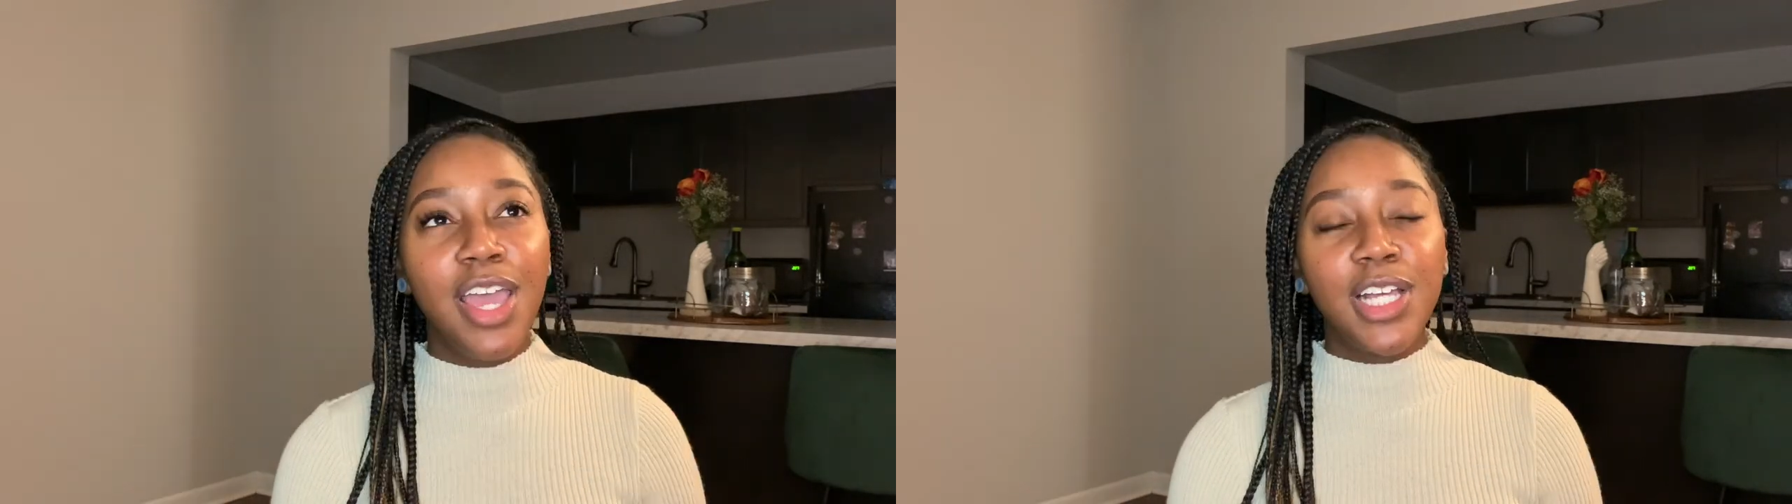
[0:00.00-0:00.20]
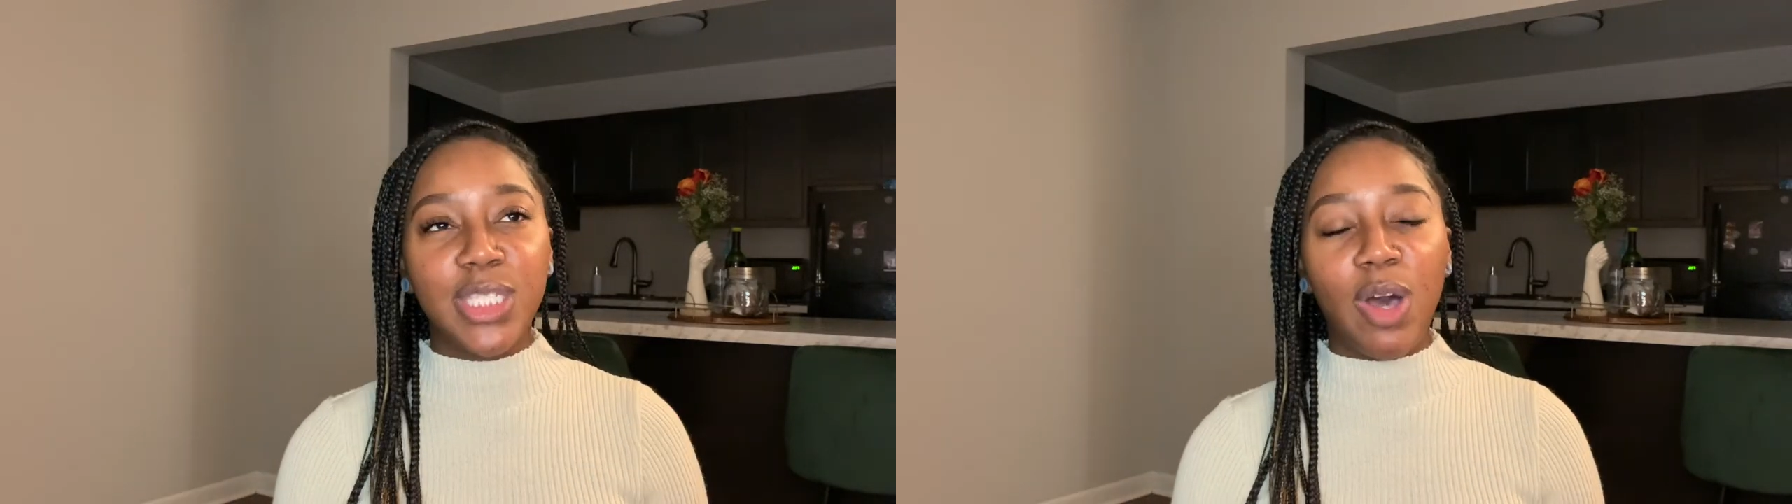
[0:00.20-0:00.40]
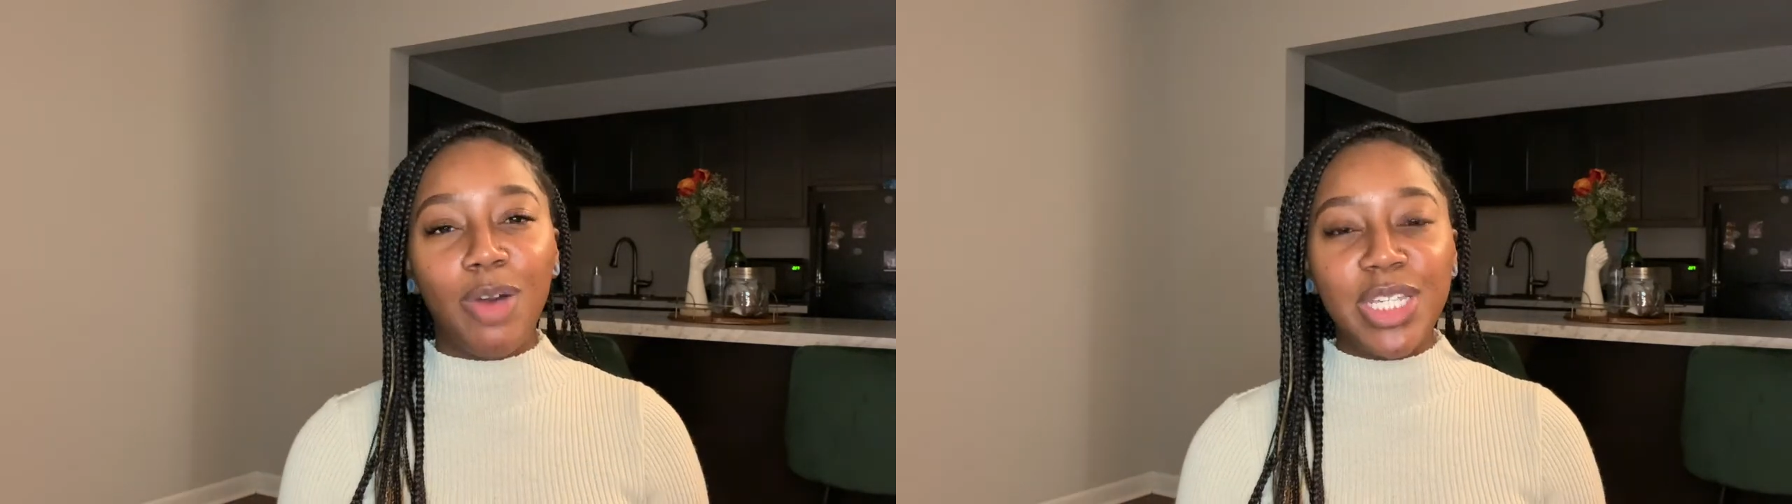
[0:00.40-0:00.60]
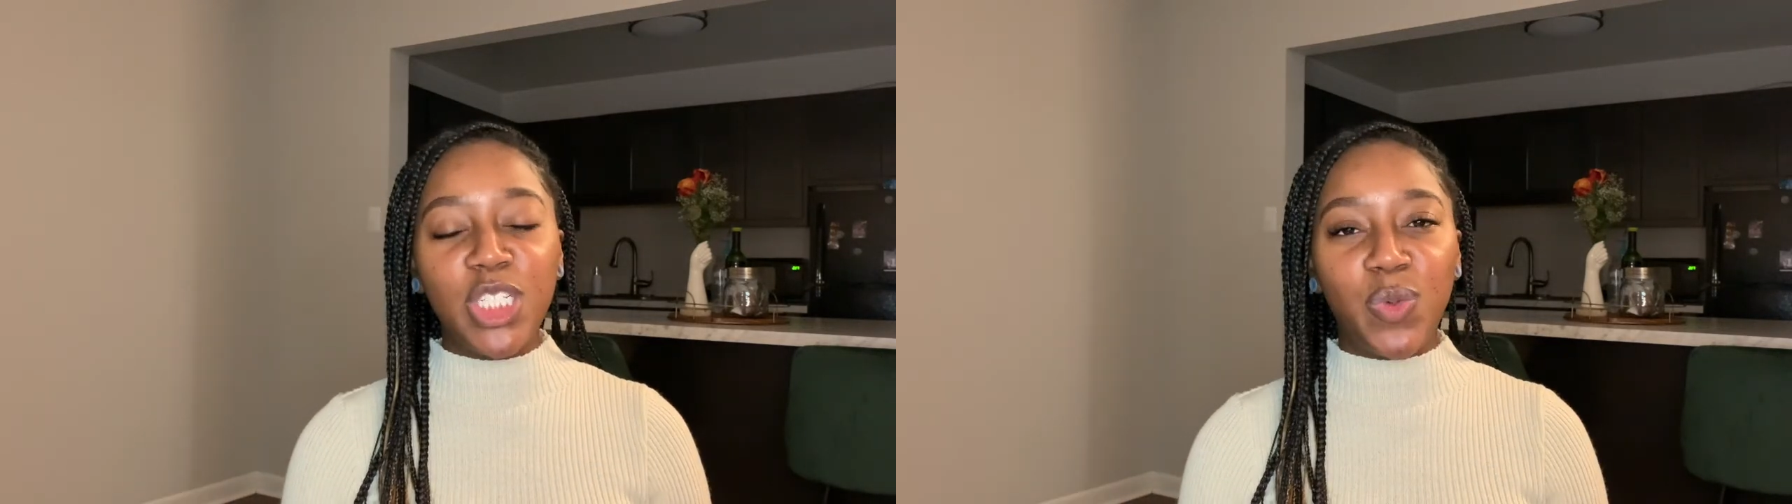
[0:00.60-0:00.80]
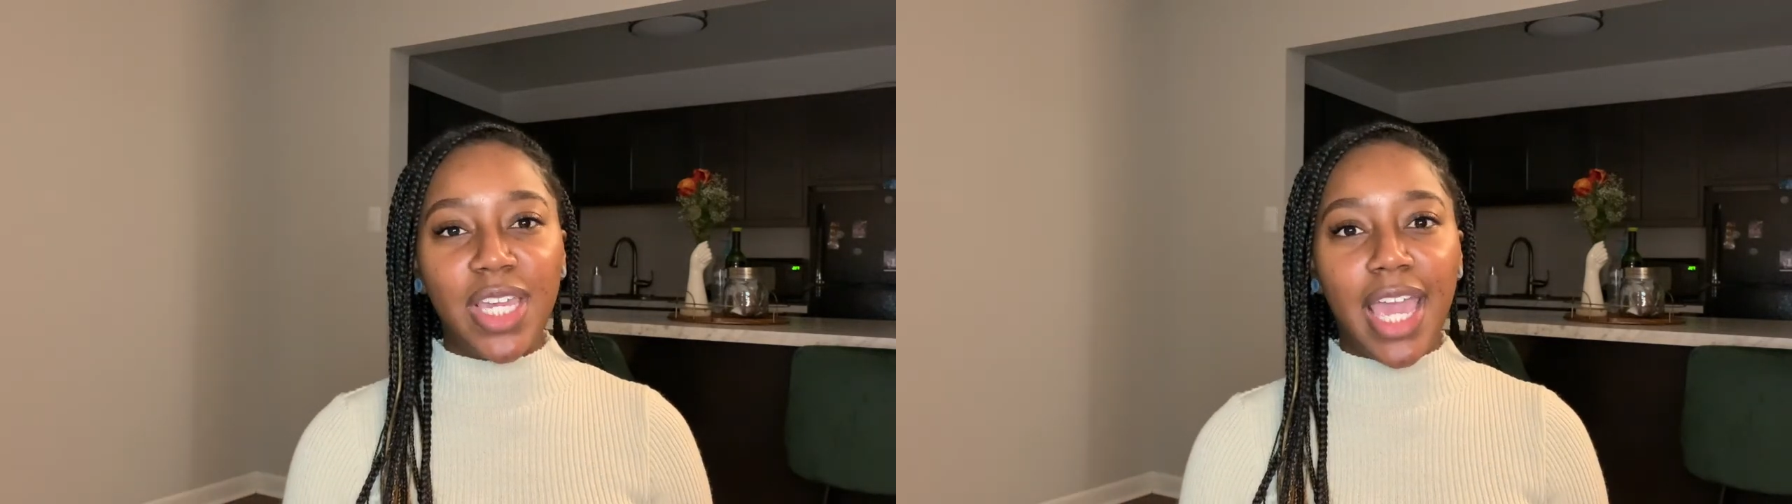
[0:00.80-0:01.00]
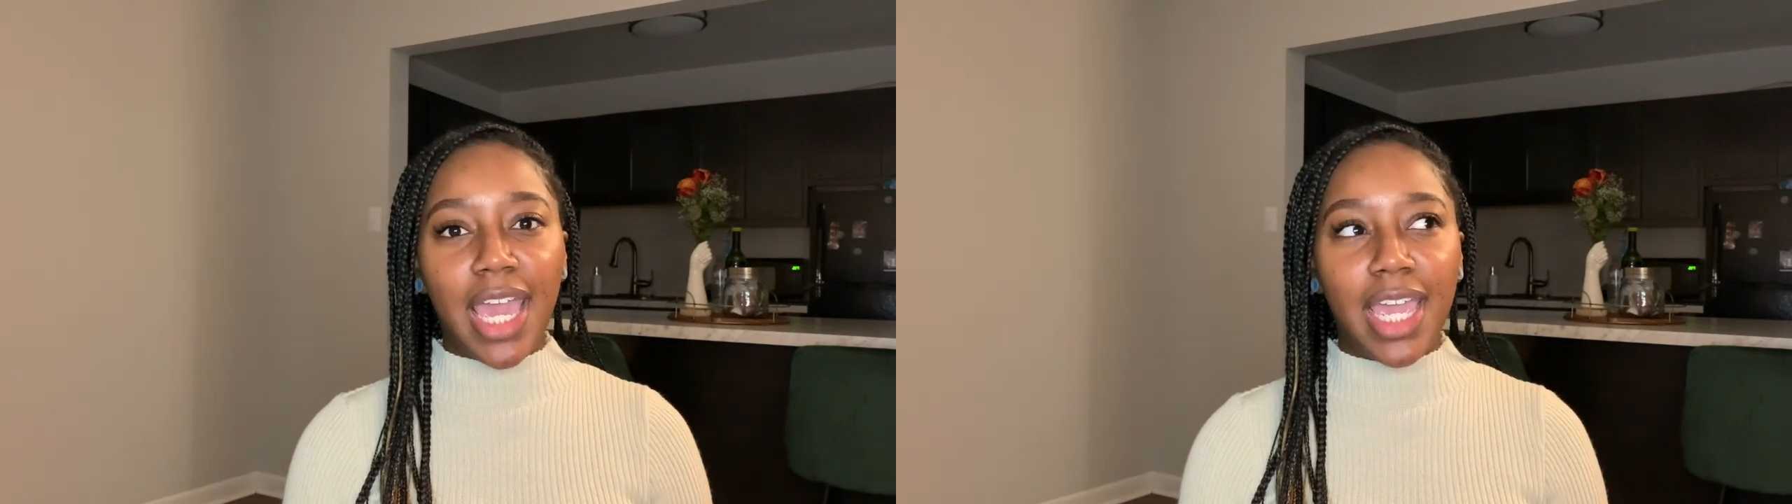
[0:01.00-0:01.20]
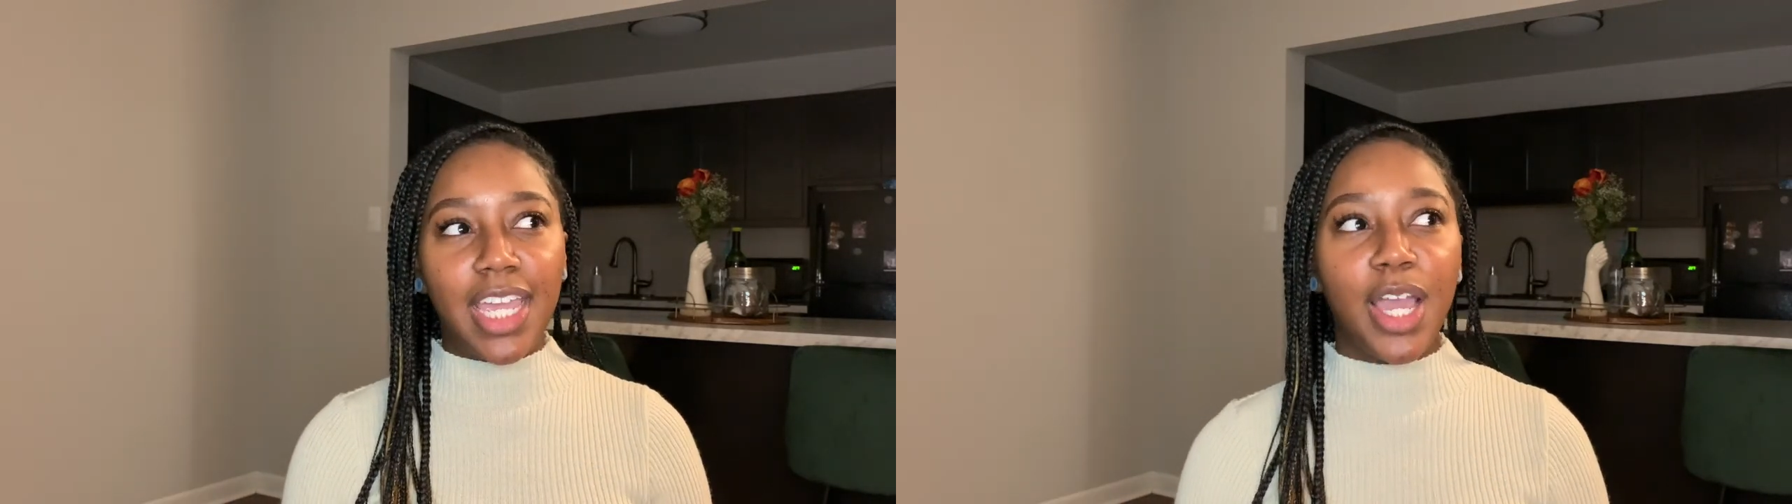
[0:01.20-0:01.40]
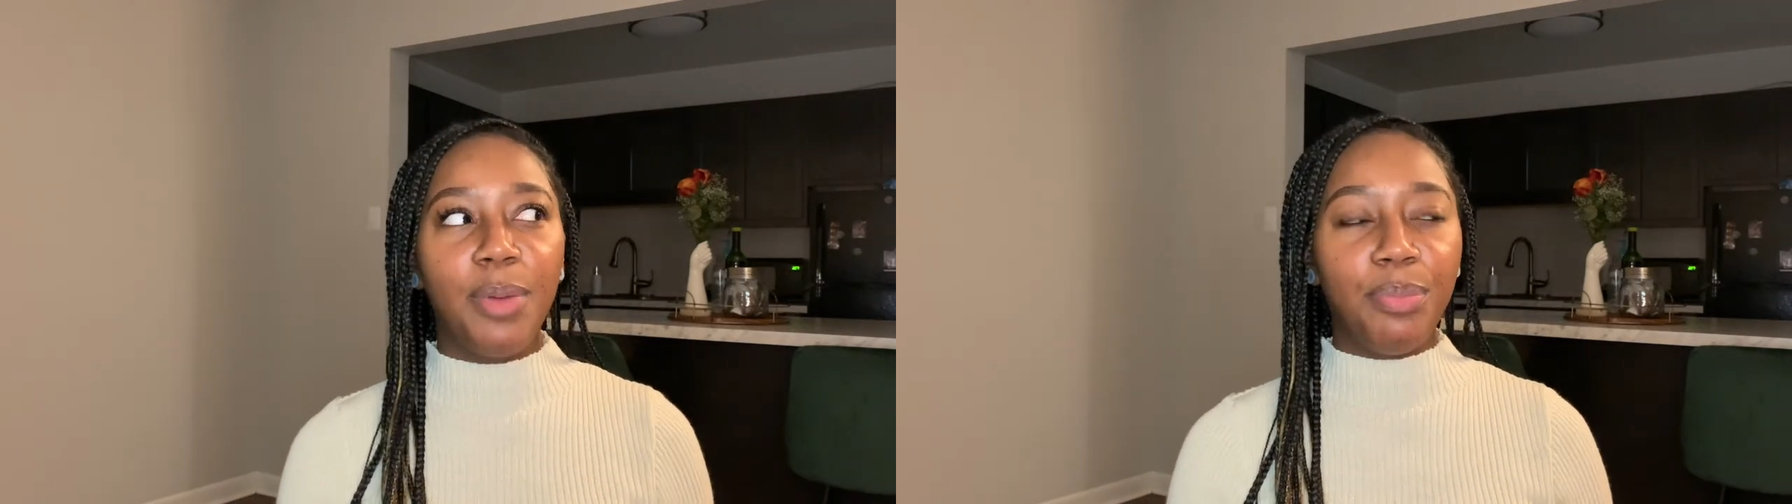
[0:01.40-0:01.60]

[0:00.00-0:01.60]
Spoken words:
So I'll be doing a